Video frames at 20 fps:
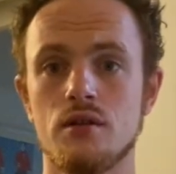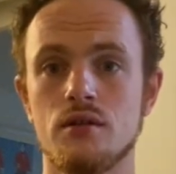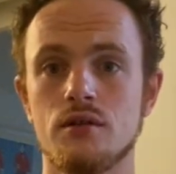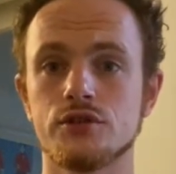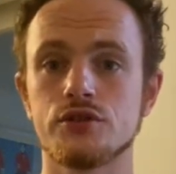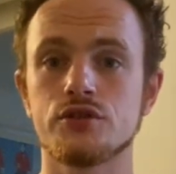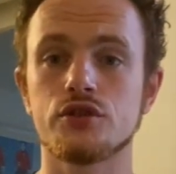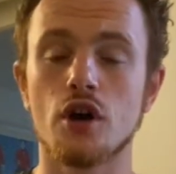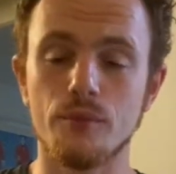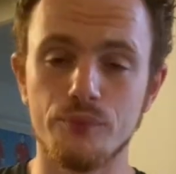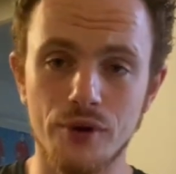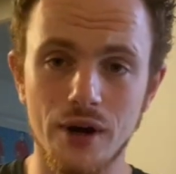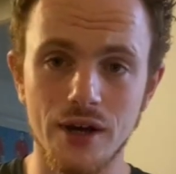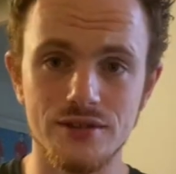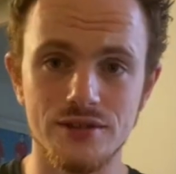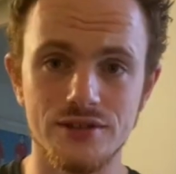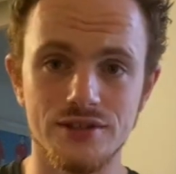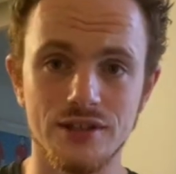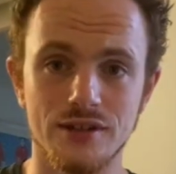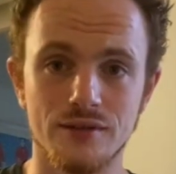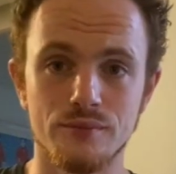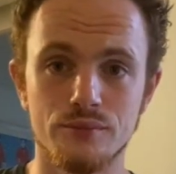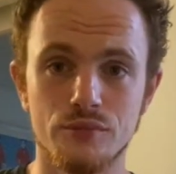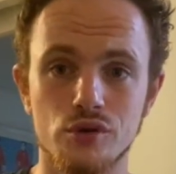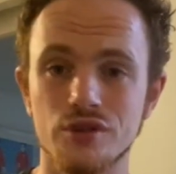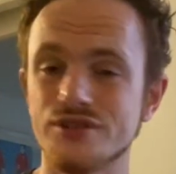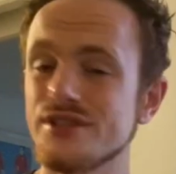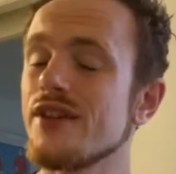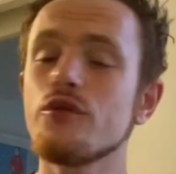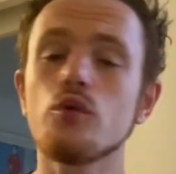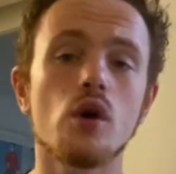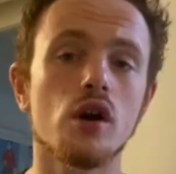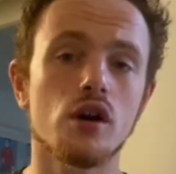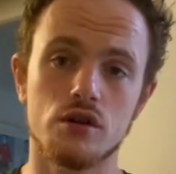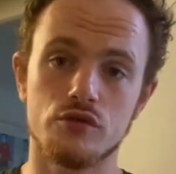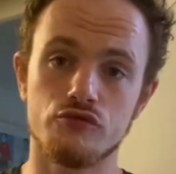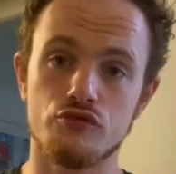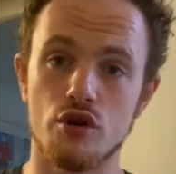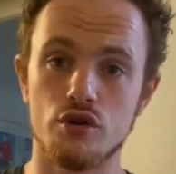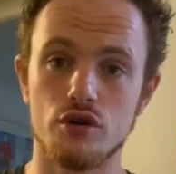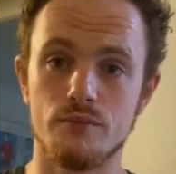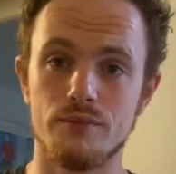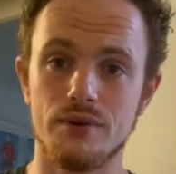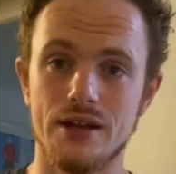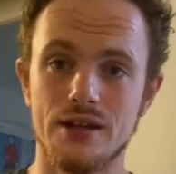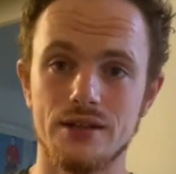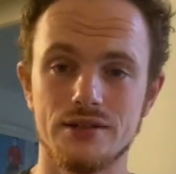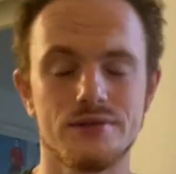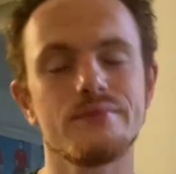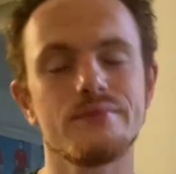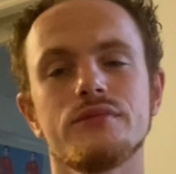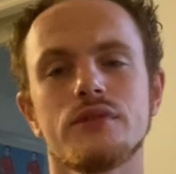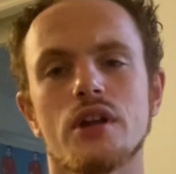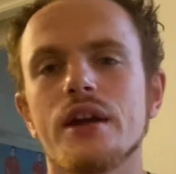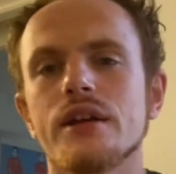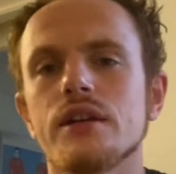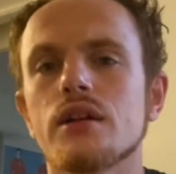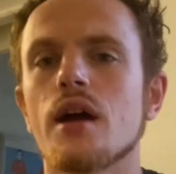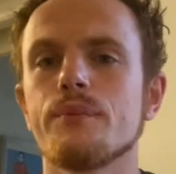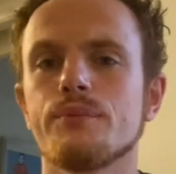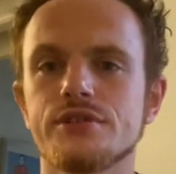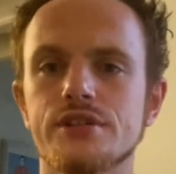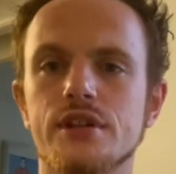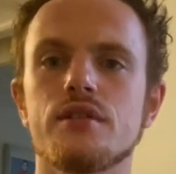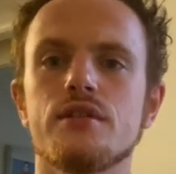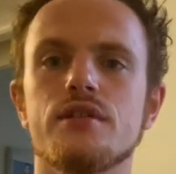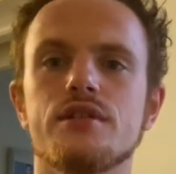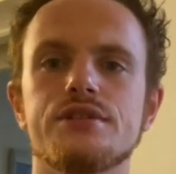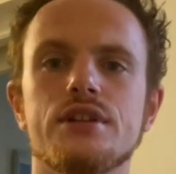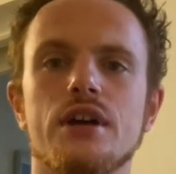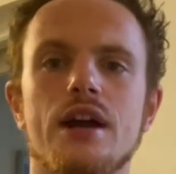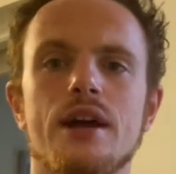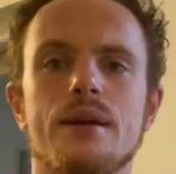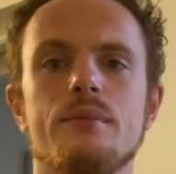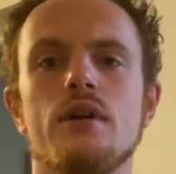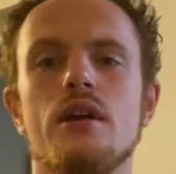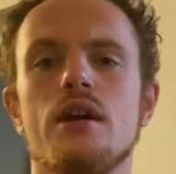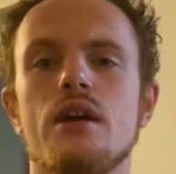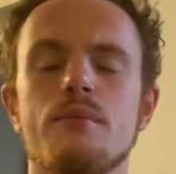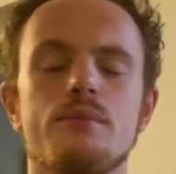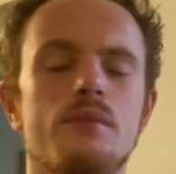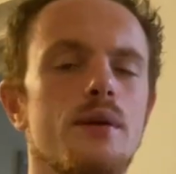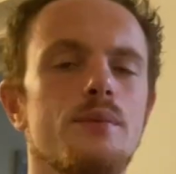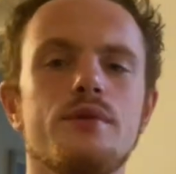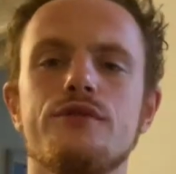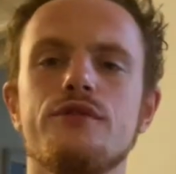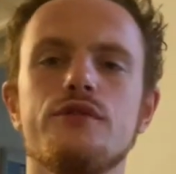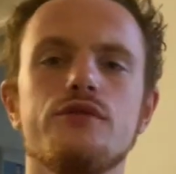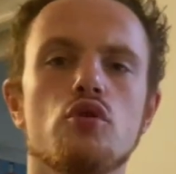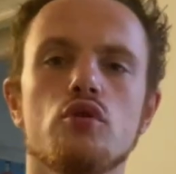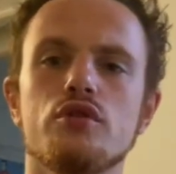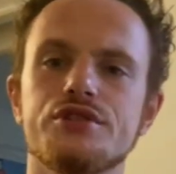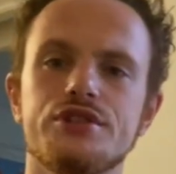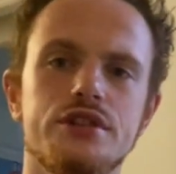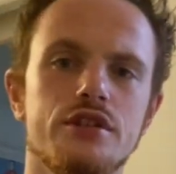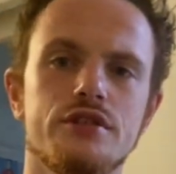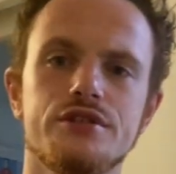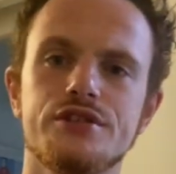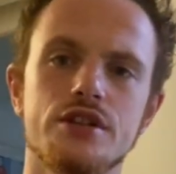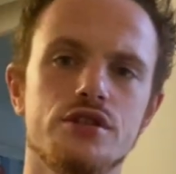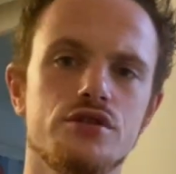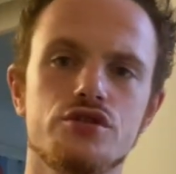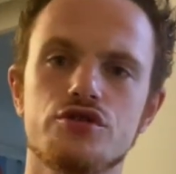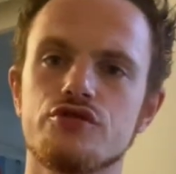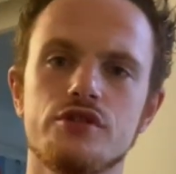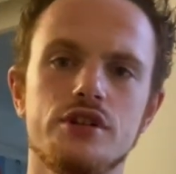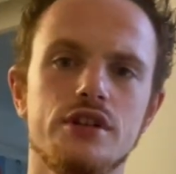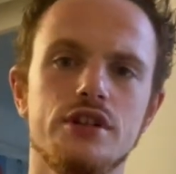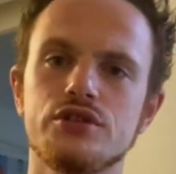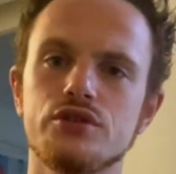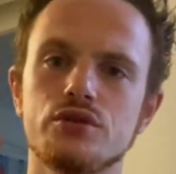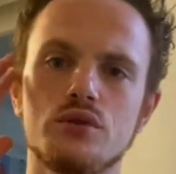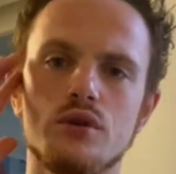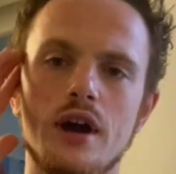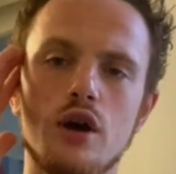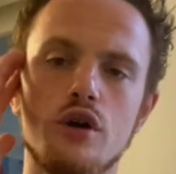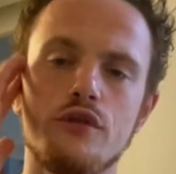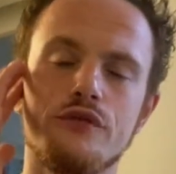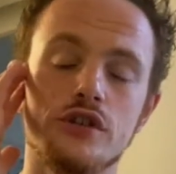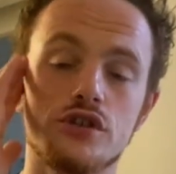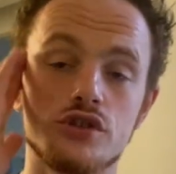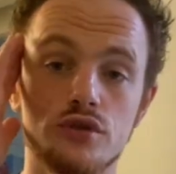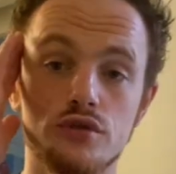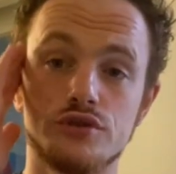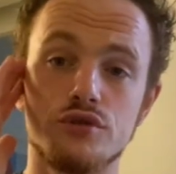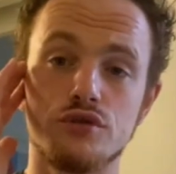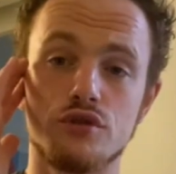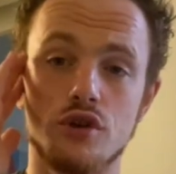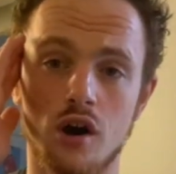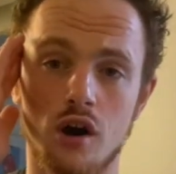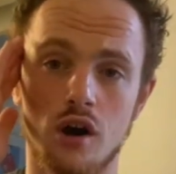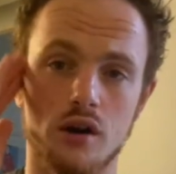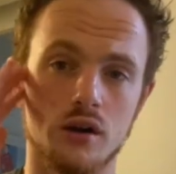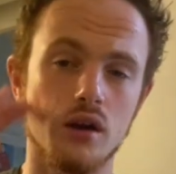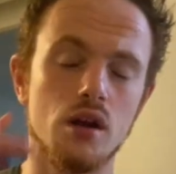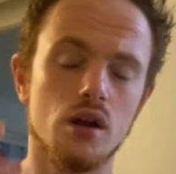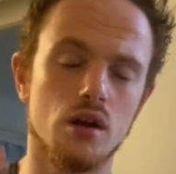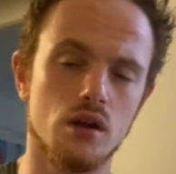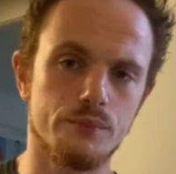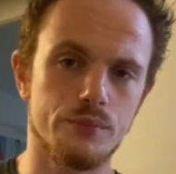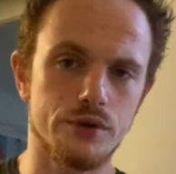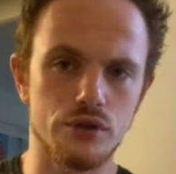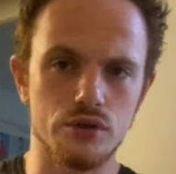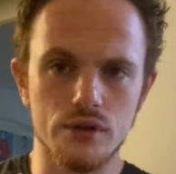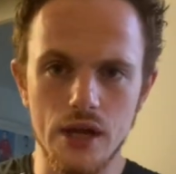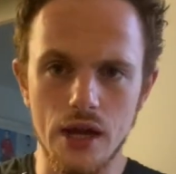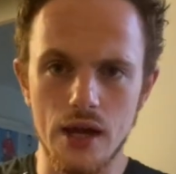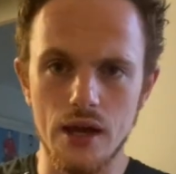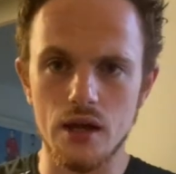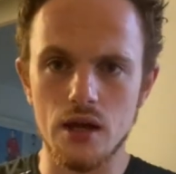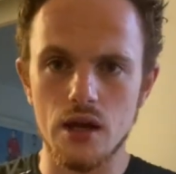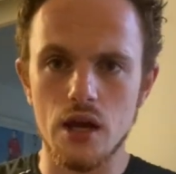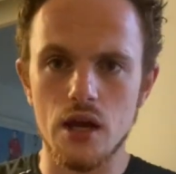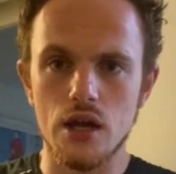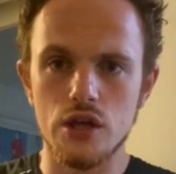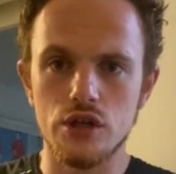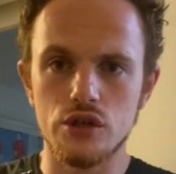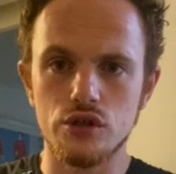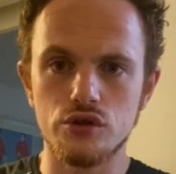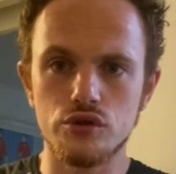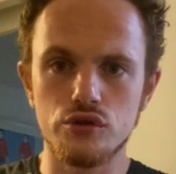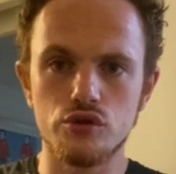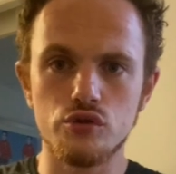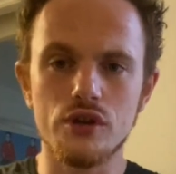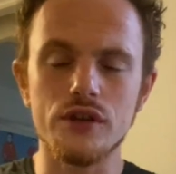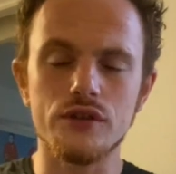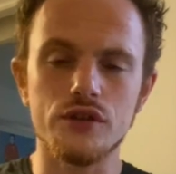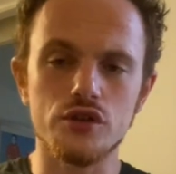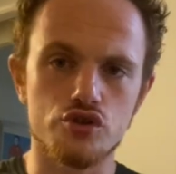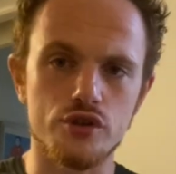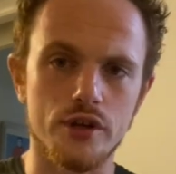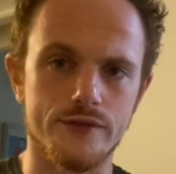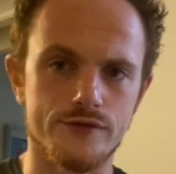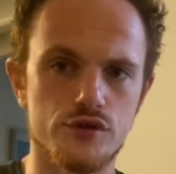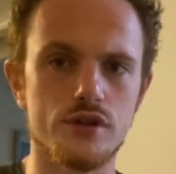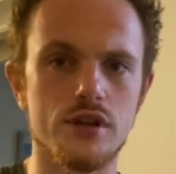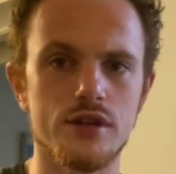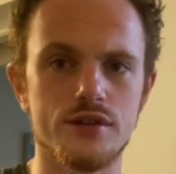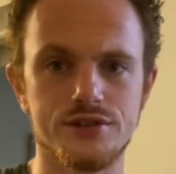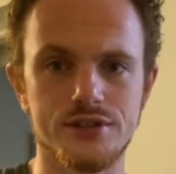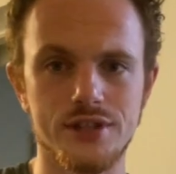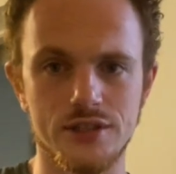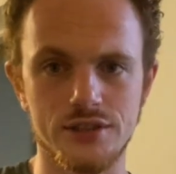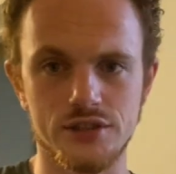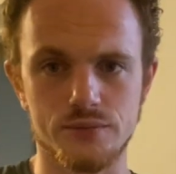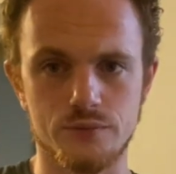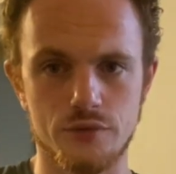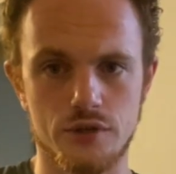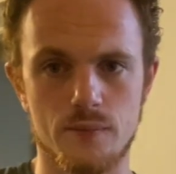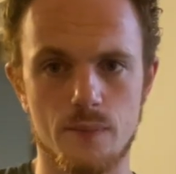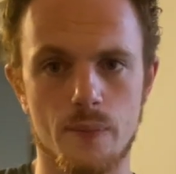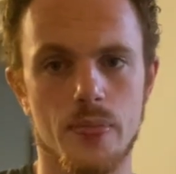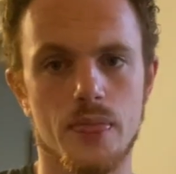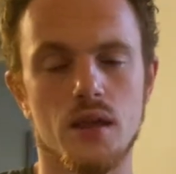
Start practicing, because everyone can rollerblade 99% of the time. Maybe if you've got serious injuries or health issues, you can't. But you get the drift, you get the sentiment.